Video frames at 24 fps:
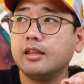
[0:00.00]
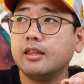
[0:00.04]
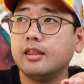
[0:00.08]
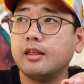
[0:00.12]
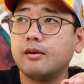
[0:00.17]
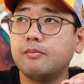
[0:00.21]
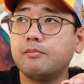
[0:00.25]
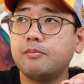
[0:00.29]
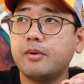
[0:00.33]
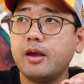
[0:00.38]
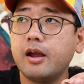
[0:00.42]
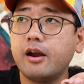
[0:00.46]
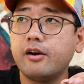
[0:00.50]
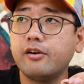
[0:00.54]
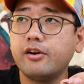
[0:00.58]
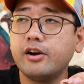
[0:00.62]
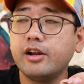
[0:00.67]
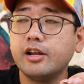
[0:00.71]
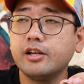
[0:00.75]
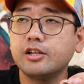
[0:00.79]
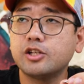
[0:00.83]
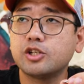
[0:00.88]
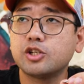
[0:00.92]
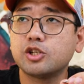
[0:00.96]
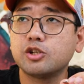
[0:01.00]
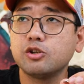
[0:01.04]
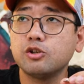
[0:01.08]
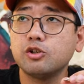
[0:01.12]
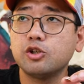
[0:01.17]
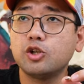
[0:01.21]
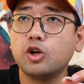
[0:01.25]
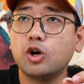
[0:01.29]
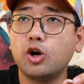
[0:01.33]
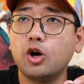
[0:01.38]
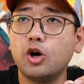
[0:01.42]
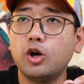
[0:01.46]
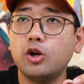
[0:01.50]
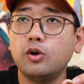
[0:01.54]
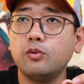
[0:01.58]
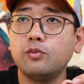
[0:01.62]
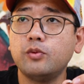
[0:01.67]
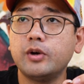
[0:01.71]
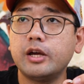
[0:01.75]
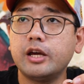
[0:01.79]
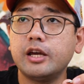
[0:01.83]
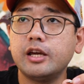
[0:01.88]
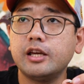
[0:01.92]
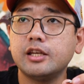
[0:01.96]
the bearing should
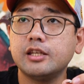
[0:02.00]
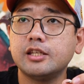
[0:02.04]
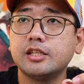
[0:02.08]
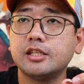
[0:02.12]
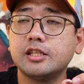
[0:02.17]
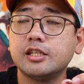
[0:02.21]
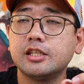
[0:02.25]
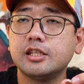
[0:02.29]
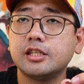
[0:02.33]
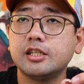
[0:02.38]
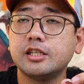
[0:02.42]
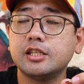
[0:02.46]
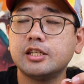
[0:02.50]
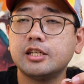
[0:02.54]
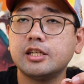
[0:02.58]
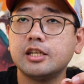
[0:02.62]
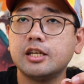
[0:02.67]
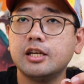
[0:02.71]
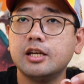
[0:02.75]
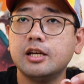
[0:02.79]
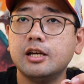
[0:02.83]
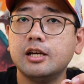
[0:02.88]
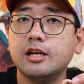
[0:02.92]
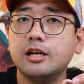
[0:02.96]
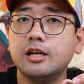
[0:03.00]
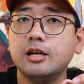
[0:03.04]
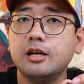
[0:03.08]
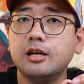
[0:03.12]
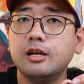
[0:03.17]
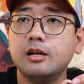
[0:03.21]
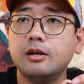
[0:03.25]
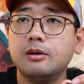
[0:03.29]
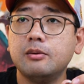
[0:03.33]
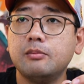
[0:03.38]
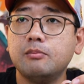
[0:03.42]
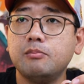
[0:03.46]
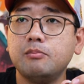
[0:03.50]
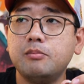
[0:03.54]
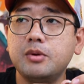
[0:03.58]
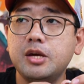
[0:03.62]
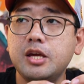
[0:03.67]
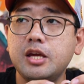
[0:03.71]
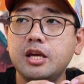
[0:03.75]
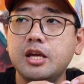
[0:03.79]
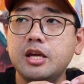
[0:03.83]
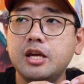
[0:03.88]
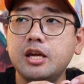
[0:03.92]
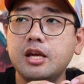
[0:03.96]
always
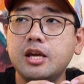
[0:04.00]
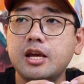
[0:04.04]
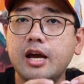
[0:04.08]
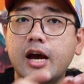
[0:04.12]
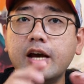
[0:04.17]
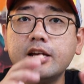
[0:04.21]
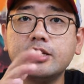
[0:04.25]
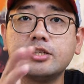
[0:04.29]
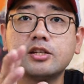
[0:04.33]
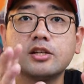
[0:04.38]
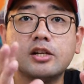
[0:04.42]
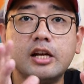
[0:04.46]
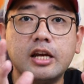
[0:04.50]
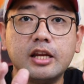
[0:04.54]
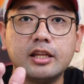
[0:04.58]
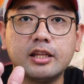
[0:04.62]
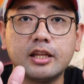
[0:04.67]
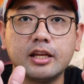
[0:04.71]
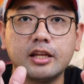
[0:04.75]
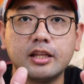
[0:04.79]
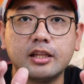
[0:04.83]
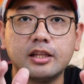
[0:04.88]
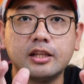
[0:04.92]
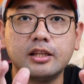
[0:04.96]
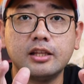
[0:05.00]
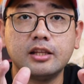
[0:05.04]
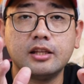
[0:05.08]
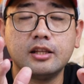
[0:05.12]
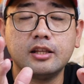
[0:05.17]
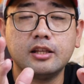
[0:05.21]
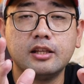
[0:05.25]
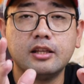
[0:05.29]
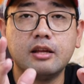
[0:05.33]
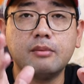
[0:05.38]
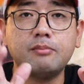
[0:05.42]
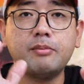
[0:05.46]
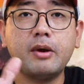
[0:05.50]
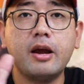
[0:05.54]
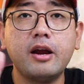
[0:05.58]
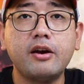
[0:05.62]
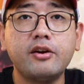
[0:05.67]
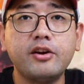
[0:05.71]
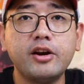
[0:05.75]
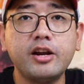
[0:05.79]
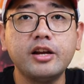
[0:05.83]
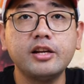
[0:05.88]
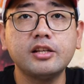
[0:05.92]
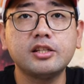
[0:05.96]
be isolated. The
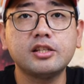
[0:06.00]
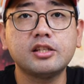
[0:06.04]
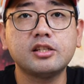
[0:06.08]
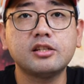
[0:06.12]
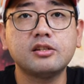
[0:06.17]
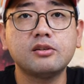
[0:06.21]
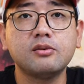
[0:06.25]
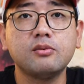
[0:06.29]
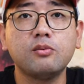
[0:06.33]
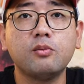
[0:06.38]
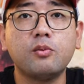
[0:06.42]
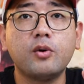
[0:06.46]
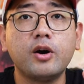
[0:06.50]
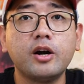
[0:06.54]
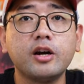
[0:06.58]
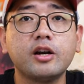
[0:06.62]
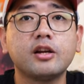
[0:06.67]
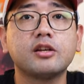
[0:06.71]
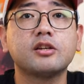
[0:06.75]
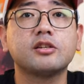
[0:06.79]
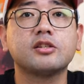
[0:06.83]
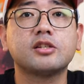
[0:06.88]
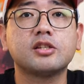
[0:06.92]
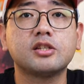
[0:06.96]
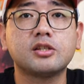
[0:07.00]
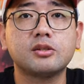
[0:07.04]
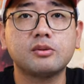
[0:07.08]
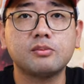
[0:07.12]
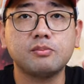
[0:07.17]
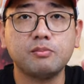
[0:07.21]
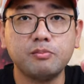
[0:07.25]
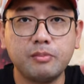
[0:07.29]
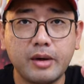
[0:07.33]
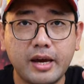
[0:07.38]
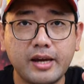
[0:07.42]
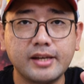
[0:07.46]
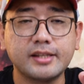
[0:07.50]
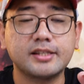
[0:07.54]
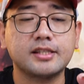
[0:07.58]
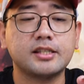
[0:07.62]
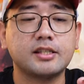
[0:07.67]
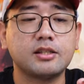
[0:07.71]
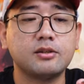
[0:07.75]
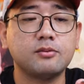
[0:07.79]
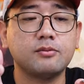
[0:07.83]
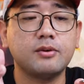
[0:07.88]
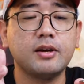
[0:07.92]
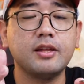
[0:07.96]
bearings works
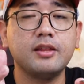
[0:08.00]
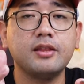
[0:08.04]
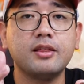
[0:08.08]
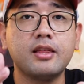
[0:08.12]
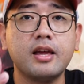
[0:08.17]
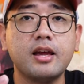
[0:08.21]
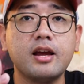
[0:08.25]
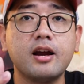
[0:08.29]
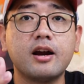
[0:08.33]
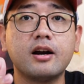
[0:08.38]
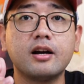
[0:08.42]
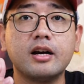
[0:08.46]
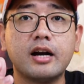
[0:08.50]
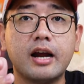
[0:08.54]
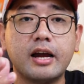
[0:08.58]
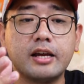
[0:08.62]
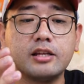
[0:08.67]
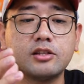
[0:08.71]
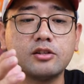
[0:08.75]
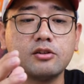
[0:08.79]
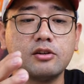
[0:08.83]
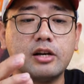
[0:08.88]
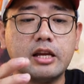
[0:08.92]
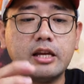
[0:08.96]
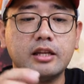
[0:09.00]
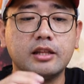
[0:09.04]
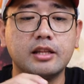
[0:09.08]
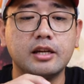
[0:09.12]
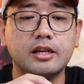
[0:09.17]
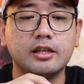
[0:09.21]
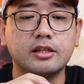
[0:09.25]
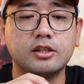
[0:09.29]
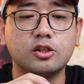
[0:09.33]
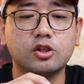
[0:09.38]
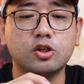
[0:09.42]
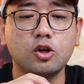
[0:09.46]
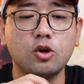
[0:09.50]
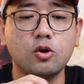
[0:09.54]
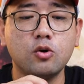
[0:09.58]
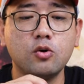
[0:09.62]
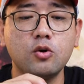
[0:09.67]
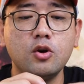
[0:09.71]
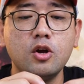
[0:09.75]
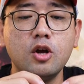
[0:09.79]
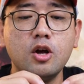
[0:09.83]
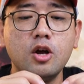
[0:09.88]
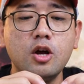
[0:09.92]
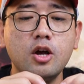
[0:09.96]
best when they are isolated.
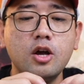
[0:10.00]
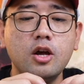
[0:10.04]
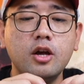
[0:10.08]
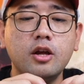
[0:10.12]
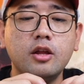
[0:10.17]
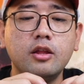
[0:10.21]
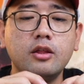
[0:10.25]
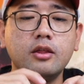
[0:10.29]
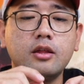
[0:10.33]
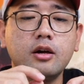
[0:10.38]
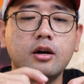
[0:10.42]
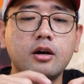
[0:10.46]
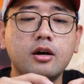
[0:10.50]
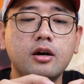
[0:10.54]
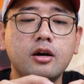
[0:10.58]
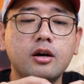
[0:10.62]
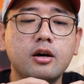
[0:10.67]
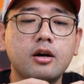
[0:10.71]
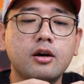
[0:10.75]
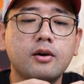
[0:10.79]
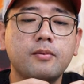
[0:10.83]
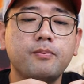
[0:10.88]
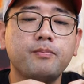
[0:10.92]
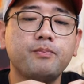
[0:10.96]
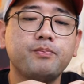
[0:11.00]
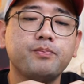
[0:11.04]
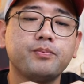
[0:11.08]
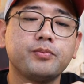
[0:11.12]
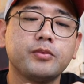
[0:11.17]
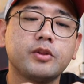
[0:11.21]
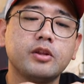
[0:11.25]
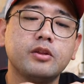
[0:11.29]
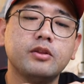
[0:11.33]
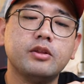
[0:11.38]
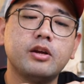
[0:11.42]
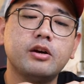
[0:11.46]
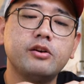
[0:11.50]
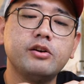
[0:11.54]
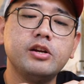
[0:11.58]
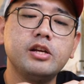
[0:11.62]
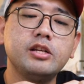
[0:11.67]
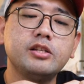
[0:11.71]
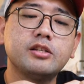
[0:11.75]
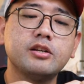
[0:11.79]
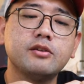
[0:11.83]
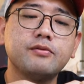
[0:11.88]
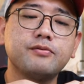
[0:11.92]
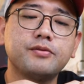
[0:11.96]
So the, the
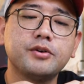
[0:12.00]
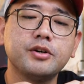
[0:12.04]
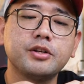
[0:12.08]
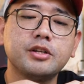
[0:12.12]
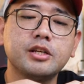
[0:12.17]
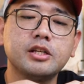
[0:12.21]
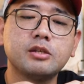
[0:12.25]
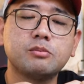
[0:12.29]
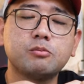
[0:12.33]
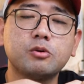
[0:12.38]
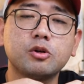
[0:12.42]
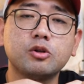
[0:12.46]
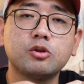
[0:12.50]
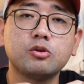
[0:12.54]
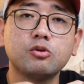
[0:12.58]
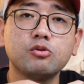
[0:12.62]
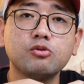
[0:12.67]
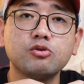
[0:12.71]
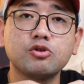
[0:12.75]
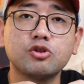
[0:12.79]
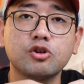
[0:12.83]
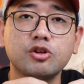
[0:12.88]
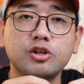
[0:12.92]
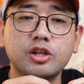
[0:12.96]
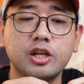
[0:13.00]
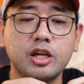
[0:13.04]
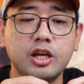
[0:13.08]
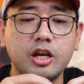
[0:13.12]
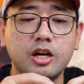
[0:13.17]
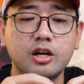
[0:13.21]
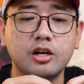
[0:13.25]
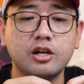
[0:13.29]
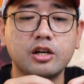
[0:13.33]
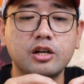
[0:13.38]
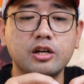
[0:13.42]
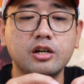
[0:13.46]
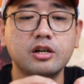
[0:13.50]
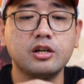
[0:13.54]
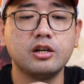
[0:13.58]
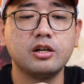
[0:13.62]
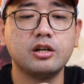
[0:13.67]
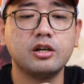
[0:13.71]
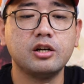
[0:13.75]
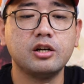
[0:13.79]
reason for this protrusion here